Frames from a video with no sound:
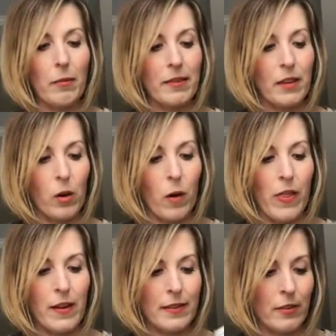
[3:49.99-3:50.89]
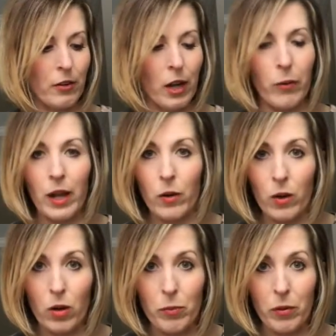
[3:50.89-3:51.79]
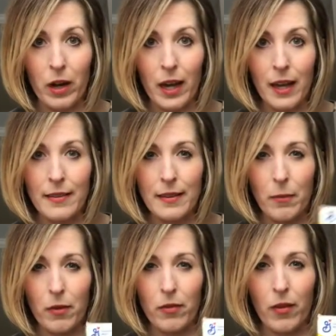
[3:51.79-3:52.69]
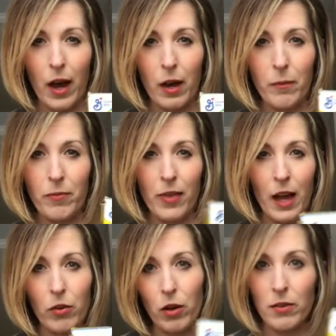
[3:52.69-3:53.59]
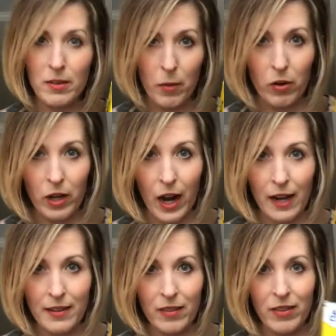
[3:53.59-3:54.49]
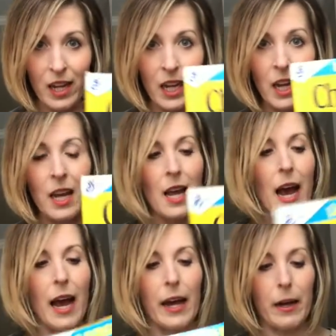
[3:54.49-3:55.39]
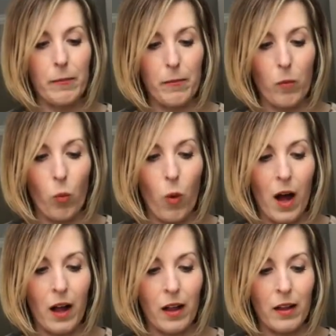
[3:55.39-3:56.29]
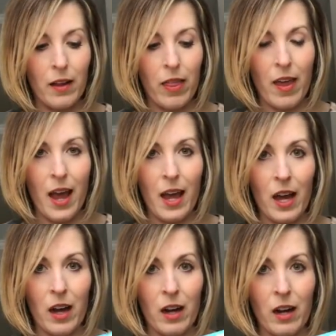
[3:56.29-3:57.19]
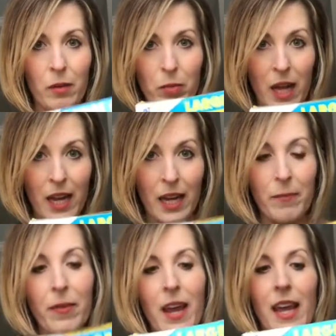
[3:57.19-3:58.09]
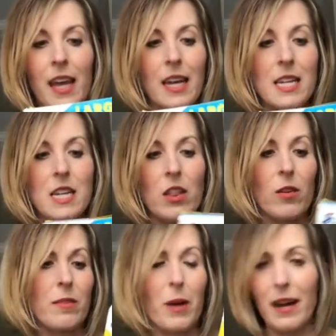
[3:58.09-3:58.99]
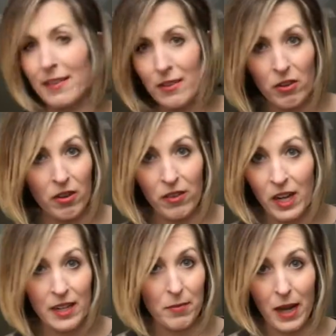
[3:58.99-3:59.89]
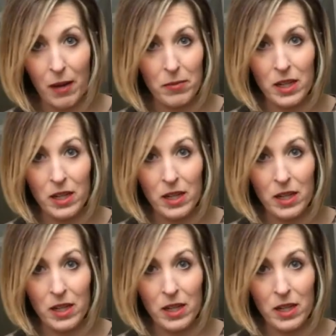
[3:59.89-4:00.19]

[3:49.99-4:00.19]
So this is a great way to incorporate some of that gross motor activity while they are playing. And those boxes don't even need to be empty.